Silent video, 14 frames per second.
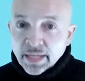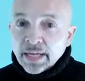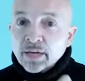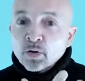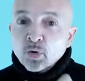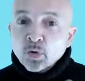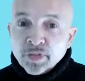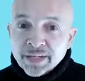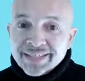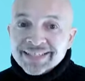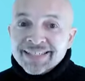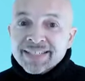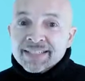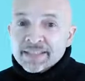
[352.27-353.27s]
and
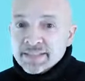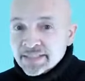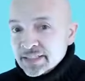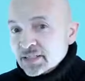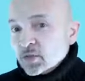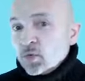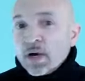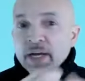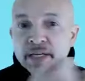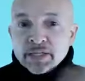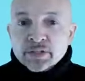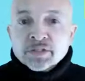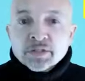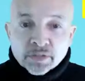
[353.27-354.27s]
authenticity in the way
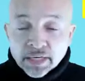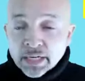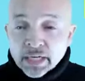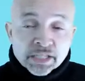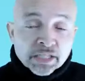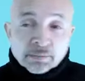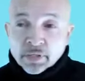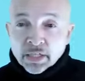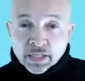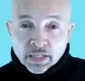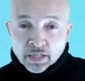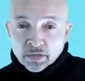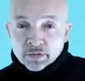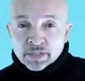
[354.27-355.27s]
you do that. And actually, I'm going
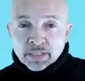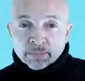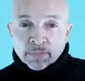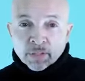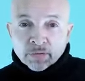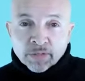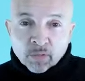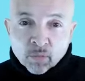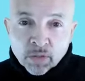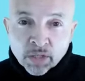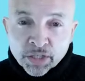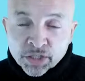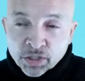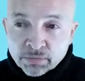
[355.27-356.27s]
to coach somebody on that
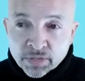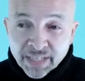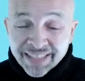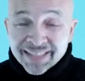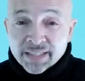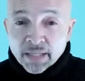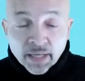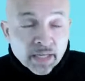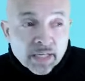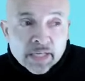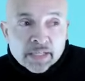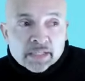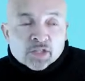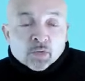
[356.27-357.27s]
workshop. Takes
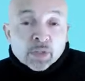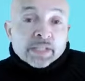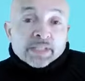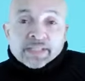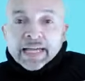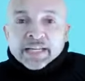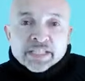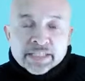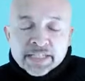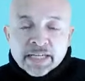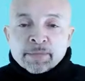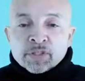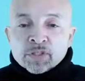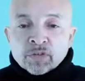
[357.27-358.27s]
easiest way is to actually
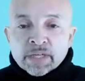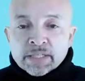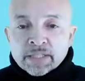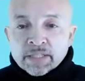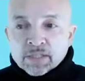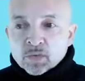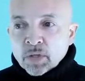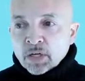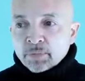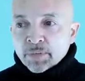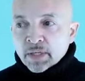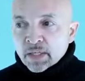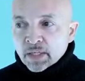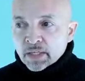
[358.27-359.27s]
demonstrate it as well.
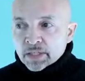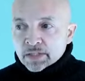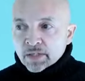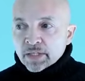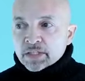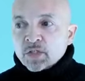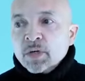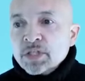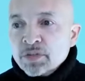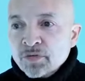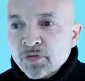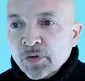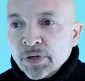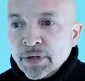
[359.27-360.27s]
So here's a question
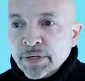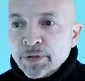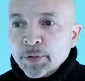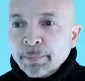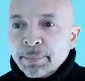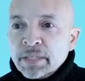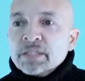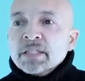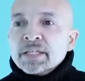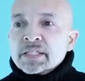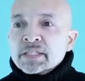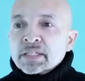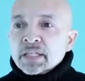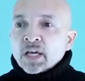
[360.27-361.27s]
for you: In your
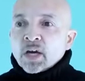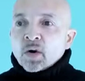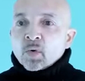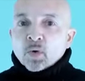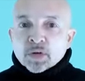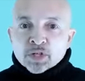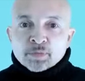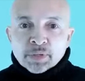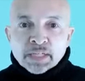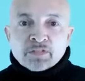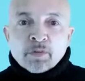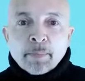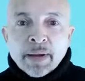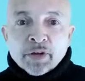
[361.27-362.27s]
business, what do you
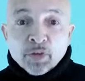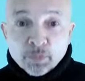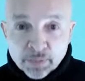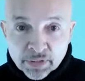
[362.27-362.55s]
believe about your